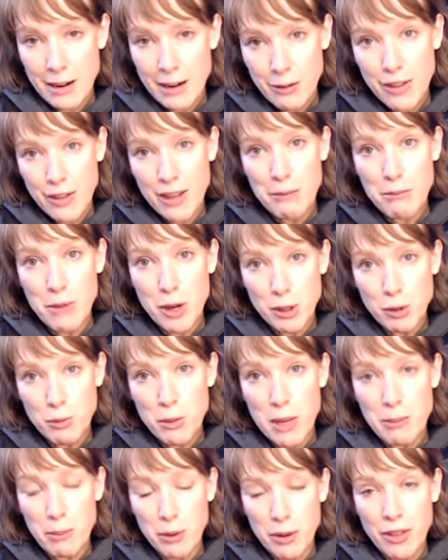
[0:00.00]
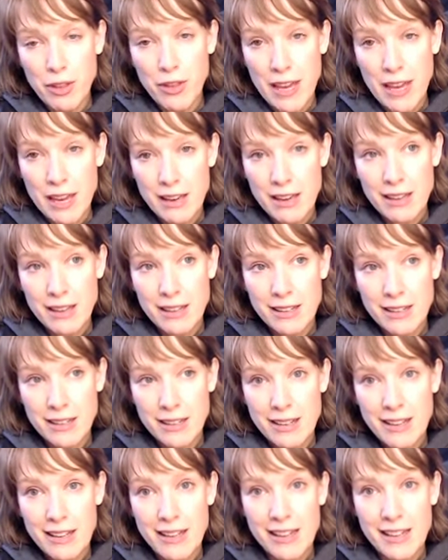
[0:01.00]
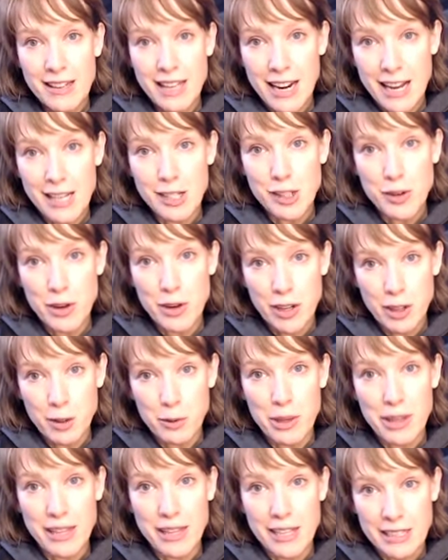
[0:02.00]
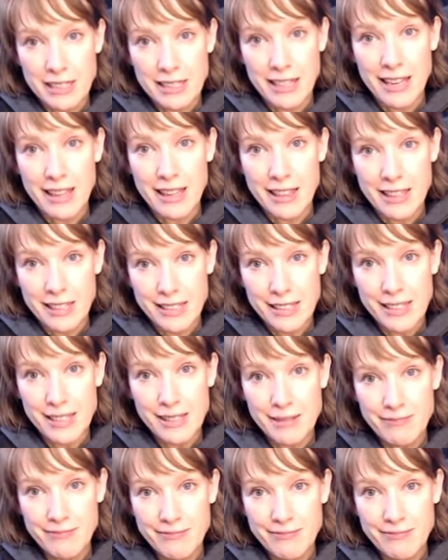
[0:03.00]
think most people think that I struggle with things like this.